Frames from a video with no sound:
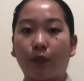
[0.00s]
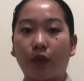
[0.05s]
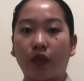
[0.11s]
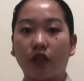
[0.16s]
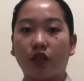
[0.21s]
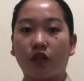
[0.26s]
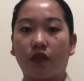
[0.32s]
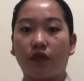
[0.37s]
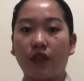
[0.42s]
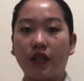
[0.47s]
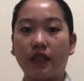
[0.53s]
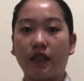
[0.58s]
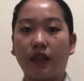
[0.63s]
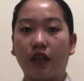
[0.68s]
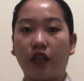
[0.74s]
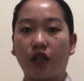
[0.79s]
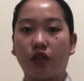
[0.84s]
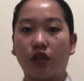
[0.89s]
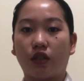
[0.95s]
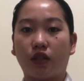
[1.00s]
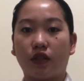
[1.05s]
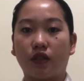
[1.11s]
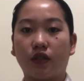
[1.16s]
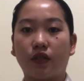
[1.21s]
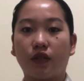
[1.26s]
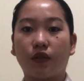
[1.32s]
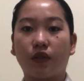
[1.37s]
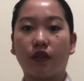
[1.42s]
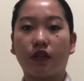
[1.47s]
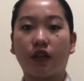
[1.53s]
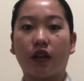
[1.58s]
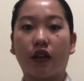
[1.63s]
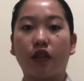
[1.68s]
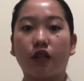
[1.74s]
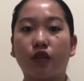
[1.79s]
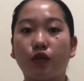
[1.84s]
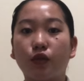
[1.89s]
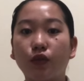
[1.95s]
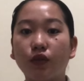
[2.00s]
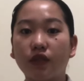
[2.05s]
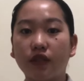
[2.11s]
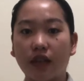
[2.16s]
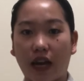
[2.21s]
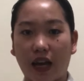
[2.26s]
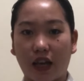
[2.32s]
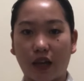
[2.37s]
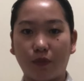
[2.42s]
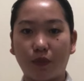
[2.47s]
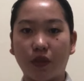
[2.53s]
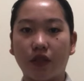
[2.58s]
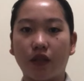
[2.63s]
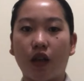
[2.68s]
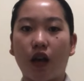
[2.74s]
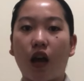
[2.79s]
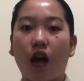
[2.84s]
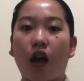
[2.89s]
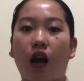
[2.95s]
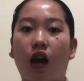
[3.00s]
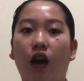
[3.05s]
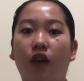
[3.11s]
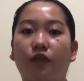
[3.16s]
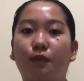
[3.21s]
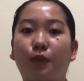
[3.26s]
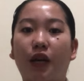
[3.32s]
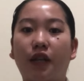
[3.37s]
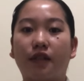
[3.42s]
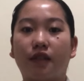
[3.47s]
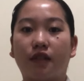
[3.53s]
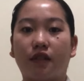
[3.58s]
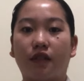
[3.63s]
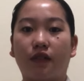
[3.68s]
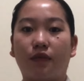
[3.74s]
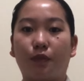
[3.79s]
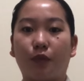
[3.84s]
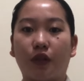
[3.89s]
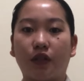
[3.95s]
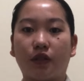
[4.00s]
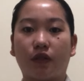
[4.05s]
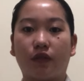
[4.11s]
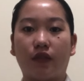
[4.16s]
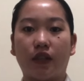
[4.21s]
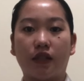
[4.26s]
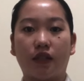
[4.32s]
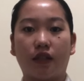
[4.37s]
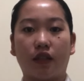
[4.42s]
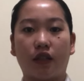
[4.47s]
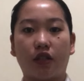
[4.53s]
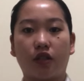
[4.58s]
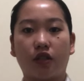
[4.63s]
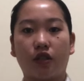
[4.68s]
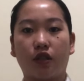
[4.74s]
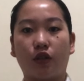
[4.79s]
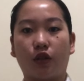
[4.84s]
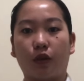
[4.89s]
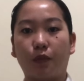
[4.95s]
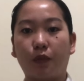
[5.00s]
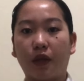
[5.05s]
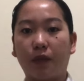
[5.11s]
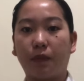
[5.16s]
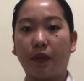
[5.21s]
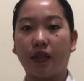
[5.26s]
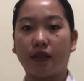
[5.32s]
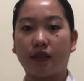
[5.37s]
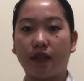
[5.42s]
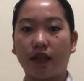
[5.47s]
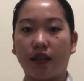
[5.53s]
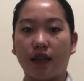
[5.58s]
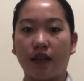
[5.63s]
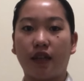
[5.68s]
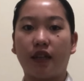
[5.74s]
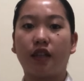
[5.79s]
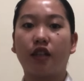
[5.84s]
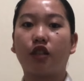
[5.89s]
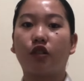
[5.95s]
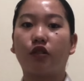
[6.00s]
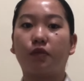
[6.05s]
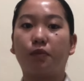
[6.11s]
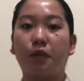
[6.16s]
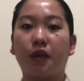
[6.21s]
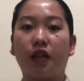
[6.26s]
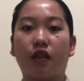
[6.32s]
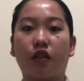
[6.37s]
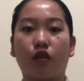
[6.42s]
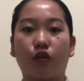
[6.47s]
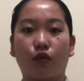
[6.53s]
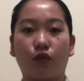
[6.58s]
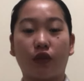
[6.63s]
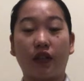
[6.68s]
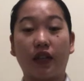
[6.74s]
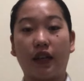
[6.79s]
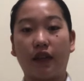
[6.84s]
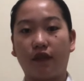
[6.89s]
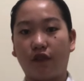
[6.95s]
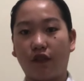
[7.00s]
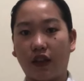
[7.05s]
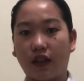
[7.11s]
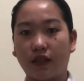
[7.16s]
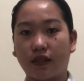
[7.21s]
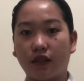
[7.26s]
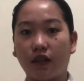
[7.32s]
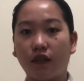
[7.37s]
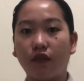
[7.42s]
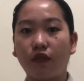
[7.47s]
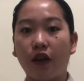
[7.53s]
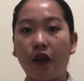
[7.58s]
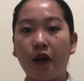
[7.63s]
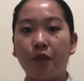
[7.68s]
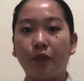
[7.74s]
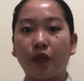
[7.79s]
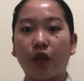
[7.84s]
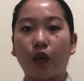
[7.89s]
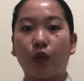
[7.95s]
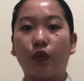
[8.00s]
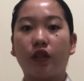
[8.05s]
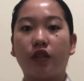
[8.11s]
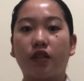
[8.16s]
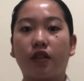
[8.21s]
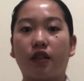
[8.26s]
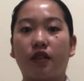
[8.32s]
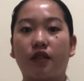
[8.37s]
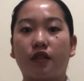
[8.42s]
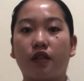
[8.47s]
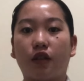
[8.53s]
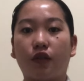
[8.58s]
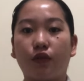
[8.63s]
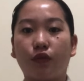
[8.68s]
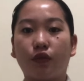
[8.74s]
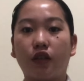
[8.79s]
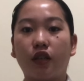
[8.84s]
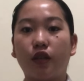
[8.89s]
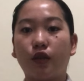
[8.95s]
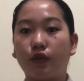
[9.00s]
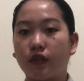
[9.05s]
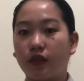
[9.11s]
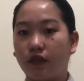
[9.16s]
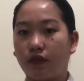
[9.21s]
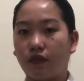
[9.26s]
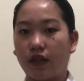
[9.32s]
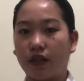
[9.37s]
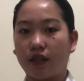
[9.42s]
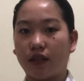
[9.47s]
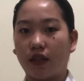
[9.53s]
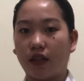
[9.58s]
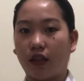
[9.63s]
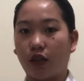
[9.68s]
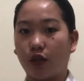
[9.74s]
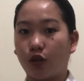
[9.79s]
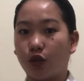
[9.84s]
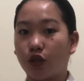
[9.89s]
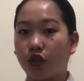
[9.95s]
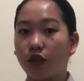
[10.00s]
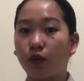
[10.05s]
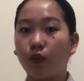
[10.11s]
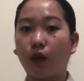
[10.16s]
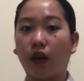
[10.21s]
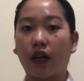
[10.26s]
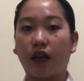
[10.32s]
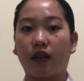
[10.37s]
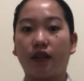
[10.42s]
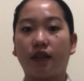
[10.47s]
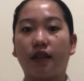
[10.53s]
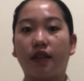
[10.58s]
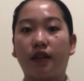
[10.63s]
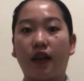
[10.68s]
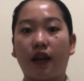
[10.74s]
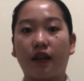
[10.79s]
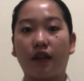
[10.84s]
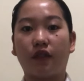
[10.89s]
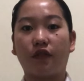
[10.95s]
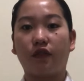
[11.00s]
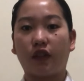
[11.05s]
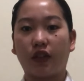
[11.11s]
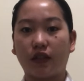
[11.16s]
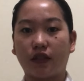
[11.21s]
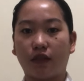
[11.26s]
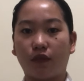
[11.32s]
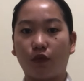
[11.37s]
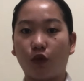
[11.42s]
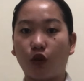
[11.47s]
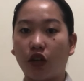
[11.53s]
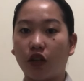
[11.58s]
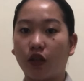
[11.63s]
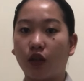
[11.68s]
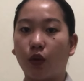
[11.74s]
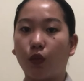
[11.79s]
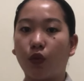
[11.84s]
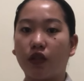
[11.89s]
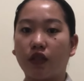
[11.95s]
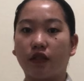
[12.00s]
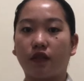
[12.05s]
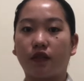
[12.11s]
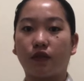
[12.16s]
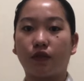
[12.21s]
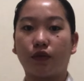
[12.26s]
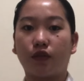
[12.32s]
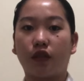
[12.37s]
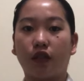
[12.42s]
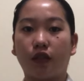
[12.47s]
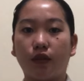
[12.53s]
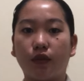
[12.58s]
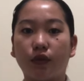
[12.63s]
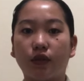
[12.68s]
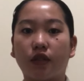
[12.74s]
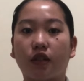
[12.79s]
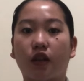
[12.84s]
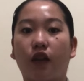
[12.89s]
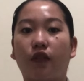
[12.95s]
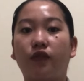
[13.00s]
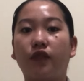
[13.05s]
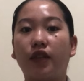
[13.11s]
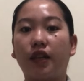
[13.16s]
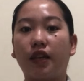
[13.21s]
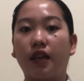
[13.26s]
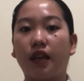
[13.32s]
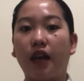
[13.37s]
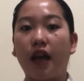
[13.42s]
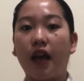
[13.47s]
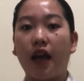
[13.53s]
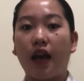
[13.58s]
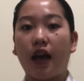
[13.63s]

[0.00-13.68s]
pressure ventilation. So there are two types of positive pressure ventilation or PPT. It could be through the invasive, which is through the use of ventilator, while the non-invasive one, which is through the use of the